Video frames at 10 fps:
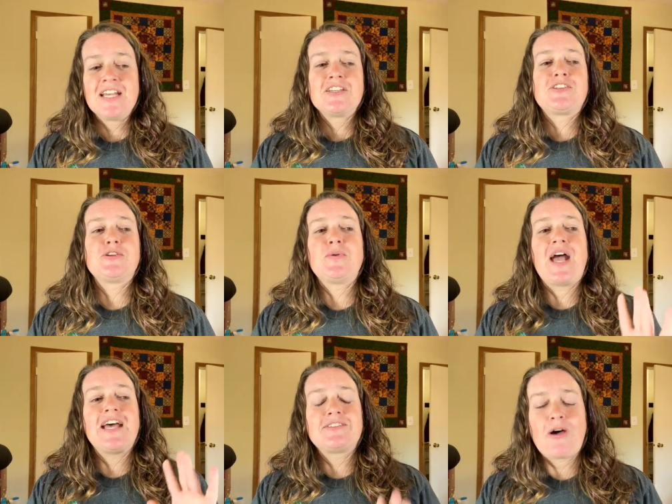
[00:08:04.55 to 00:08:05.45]
So
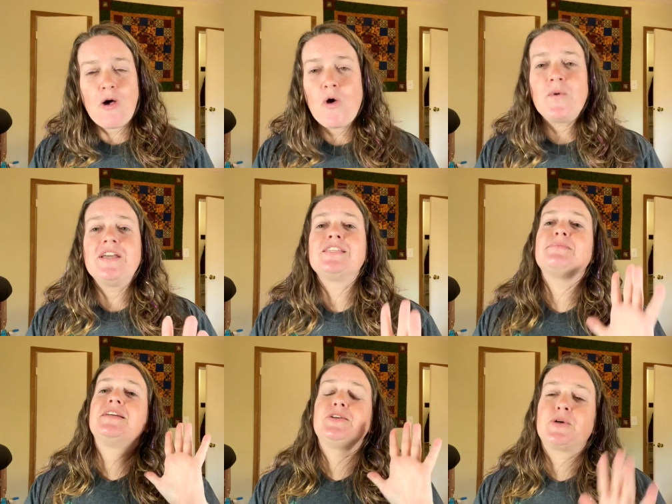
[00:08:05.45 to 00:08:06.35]
as always,
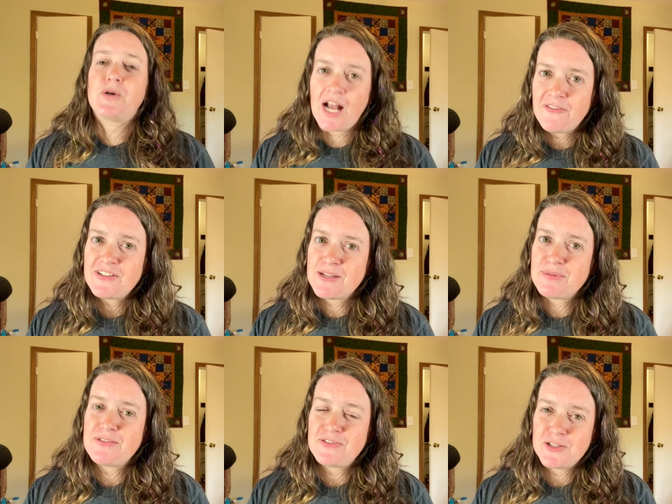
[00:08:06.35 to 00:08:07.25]
may your crafting
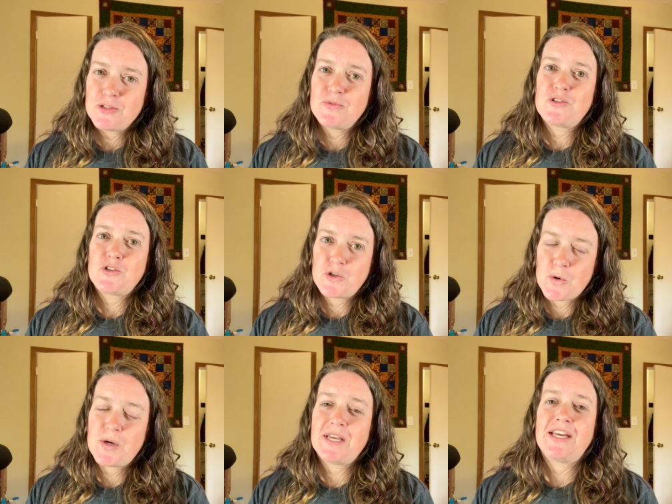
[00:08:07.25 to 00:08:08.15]
be filled with
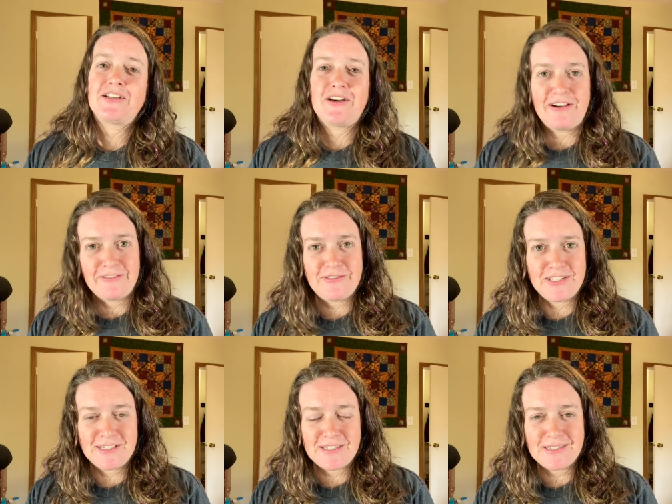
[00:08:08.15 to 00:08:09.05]
joy and
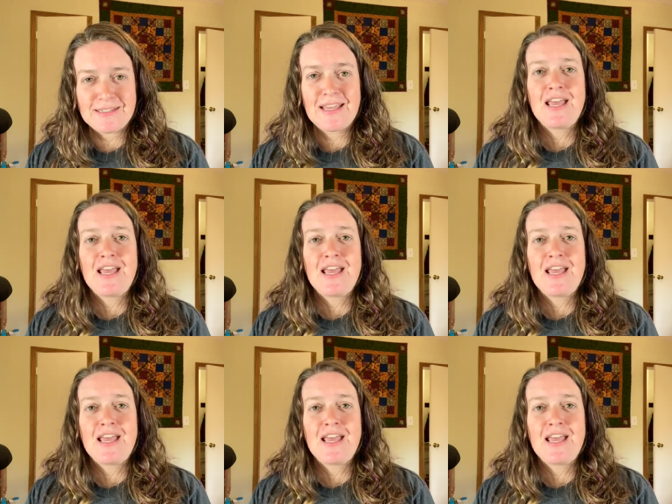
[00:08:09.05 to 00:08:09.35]
confidence.